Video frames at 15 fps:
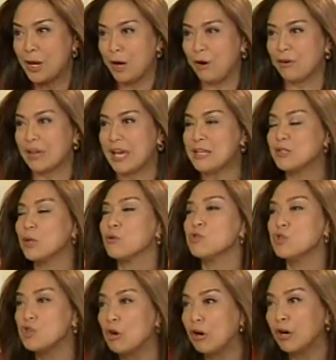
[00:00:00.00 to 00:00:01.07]
Okay. So
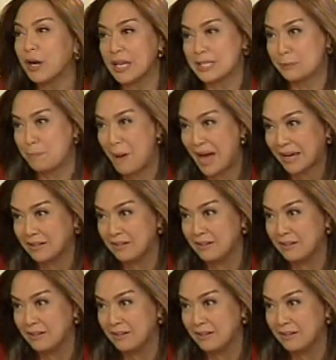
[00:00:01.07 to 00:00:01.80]
sugar is bad.